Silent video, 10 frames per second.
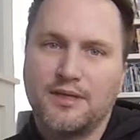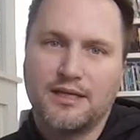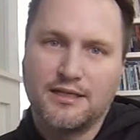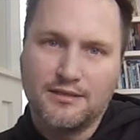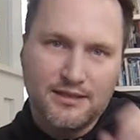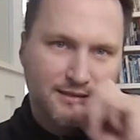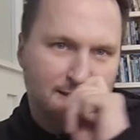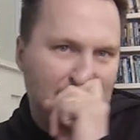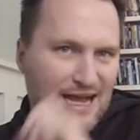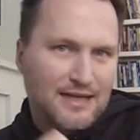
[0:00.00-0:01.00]
getting this
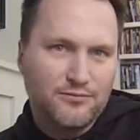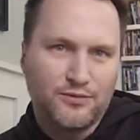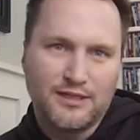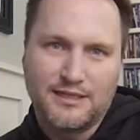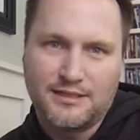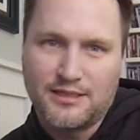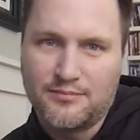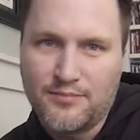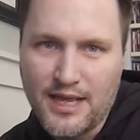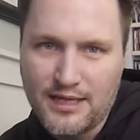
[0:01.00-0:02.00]
not really to
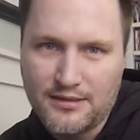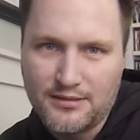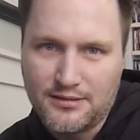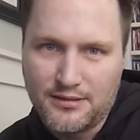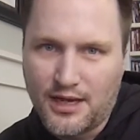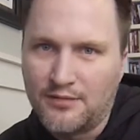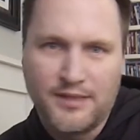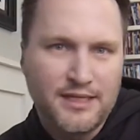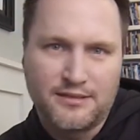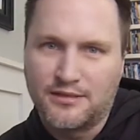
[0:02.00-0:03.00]
make
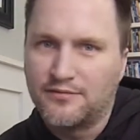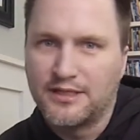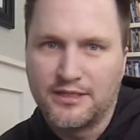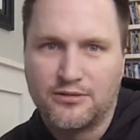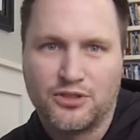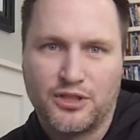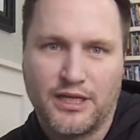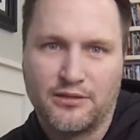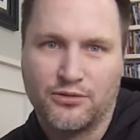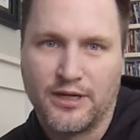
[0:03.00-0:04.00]
amazing videos and
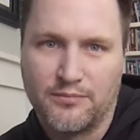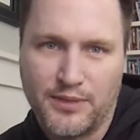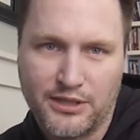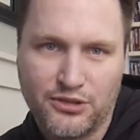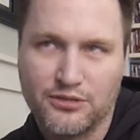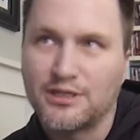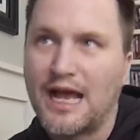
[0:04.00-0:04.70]
take great pictures.